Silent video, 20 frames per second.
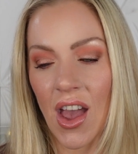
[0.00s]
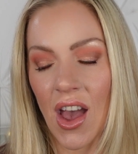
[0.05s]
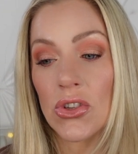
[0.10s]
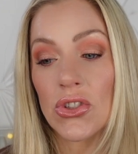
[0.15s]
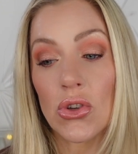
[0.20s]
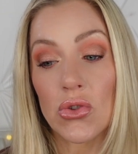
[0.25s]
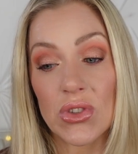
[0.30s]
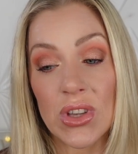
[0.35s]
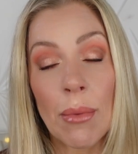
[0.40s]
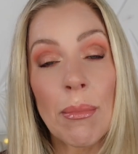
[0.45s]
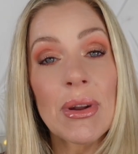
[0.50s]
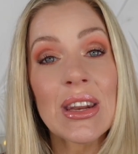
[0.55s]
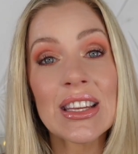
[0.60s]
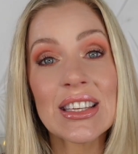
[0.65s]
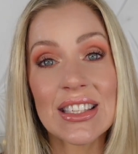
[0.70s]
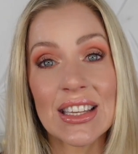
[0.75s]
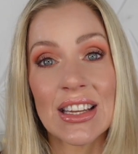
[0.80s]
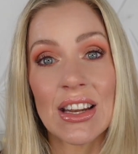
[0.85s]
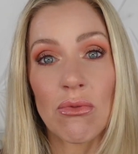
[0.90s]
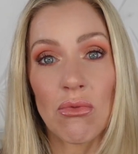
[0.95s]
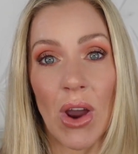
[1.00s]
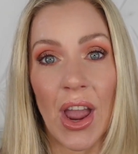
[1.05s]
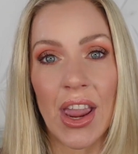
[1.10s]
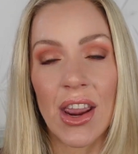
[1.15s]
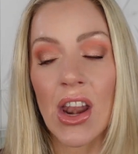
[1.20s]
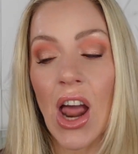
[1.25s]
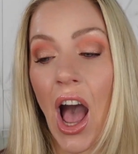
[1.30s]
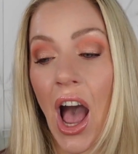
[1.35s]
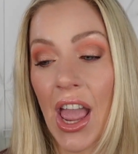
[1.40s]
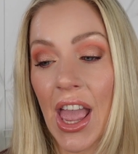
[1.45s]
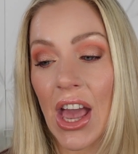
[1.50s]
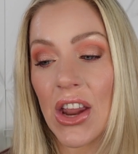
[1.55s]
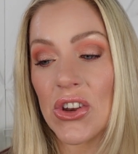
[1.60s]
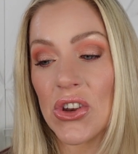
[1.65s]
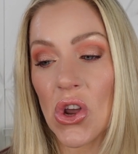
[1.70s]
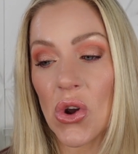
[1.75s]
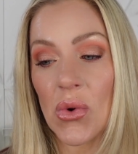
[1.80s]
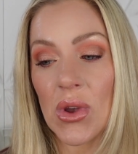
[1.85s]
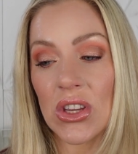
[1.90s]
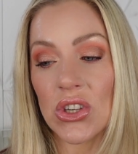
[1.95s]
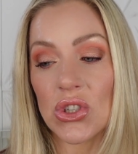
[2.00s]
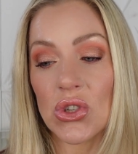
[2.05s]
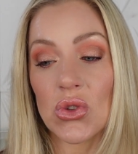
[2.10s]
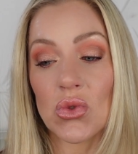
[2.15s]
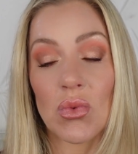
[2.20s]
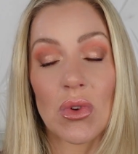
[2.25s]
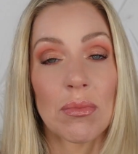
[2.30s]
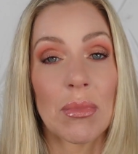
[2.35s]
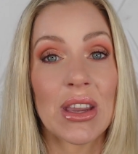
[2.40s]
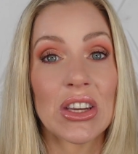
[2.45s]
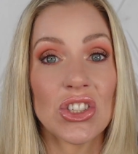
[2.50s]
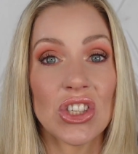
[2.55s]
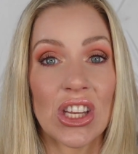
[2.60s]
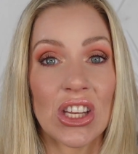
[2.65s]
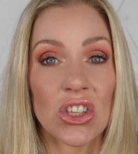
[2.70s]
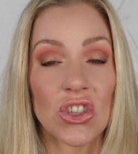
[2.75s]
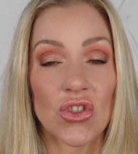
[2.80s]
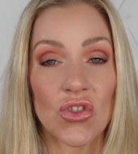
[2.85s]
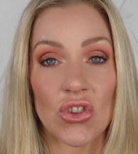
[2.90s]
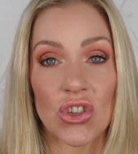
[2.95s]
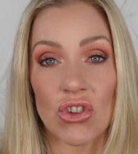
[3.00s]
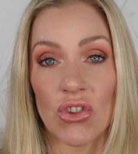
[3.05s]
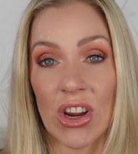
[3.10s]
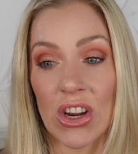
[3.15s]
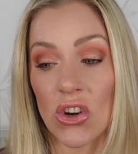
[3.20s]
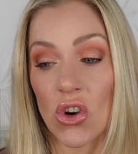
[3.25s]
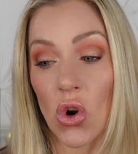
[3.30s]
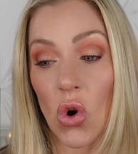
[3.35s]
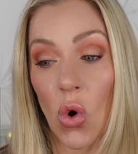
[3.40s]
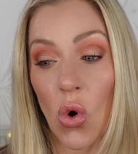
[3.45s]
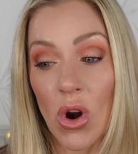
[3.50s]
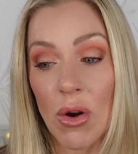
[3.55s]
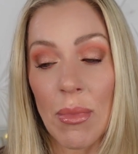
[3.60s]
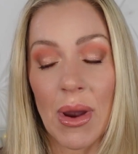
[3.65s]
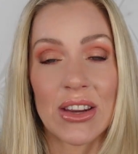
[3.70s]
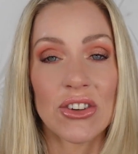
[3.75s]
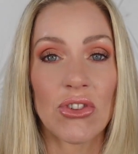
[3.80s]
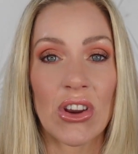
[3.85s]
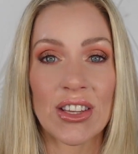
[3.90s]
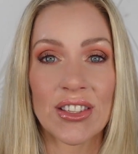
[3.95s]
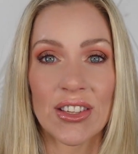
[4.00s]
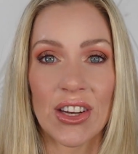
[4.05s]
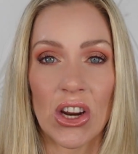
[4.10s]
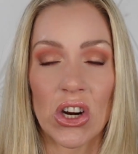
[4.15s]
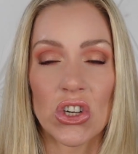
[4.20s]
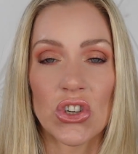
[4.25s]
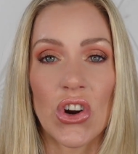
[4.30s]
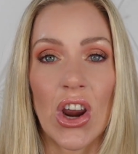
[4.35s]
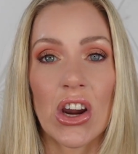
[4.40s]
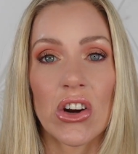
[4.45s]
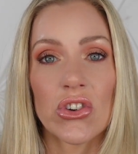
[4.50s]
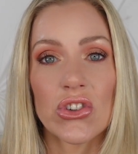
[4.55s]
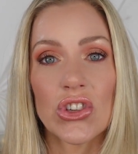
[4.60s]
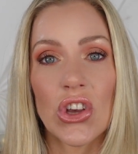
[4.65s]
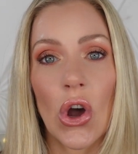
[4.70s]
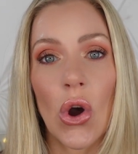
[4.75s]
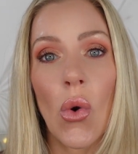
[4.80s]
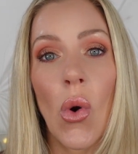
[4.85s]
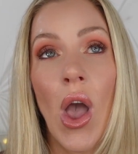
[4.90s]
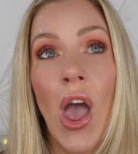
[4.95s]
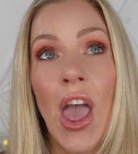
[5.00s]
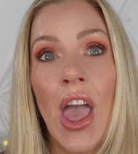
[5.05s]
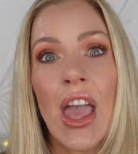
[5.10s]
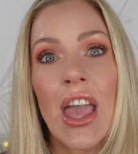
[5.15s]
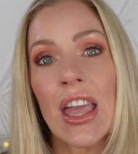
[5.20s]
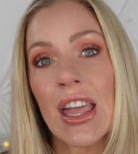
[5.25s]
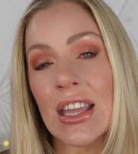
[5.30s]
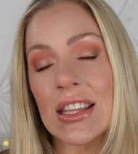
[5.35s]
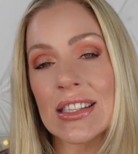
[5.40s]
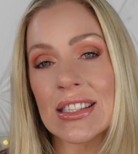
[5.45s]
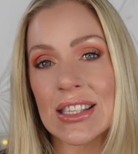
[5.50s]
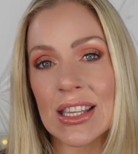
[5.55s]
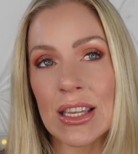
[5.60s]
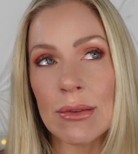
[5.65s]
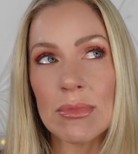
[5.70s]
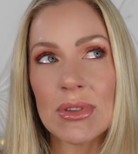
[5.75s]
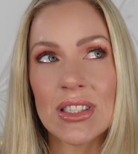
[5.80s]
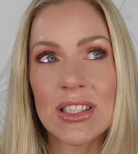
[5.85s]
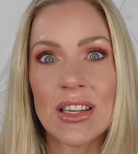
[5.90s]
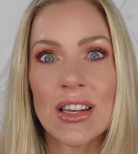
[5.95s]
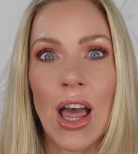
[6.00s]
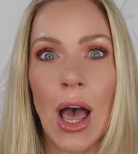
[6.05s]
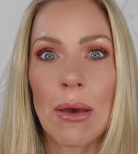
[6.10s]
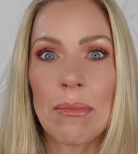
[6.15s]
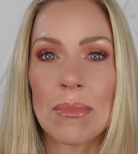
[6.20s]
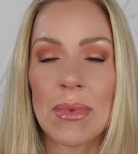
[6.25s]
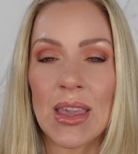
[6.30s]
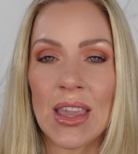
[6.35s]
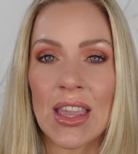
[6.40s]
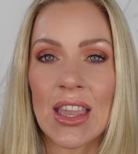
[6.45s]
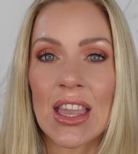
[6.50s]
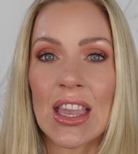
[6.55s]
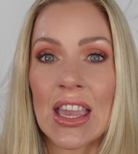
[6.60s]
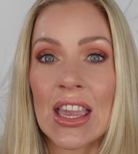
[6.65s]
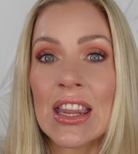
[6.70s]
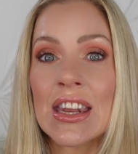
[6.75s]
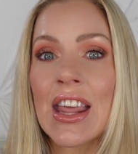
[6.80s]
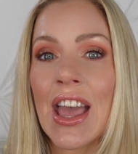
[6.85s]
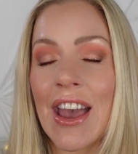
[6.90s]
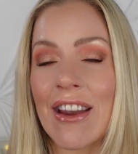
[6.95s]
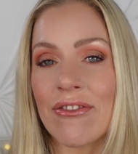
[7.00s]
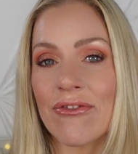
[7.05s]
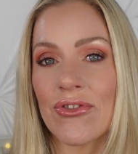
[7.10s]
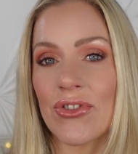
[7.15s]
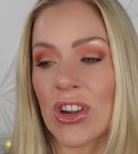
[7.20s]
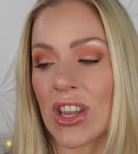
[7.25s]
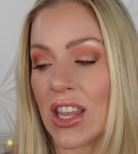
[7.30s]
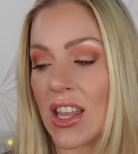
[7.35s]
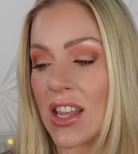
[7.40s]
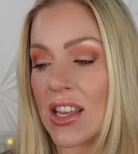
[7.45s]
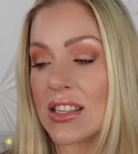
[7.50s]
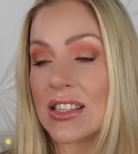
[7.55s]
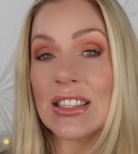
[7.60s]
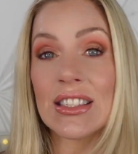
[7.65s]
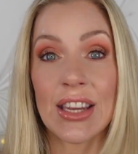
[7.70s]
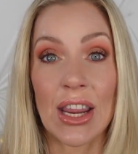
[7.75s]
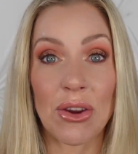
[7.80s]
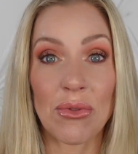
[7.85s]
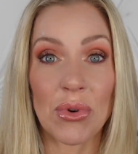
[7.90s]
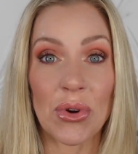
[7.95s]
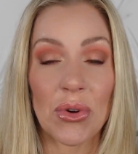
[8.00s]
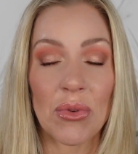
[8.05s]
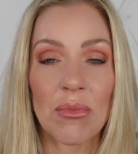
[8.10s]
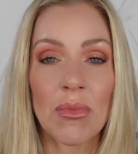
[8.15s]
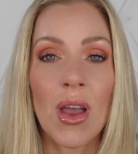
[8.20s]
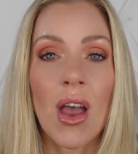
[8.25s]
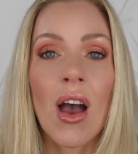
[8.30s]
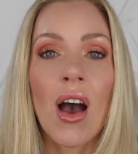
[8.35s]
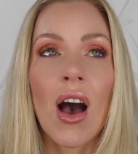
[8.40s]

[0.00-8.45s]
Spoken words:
So somebody did right. I had no issues with my GH3 straightener or my Dyson hairdryer. So it seems to not be in every stateroom.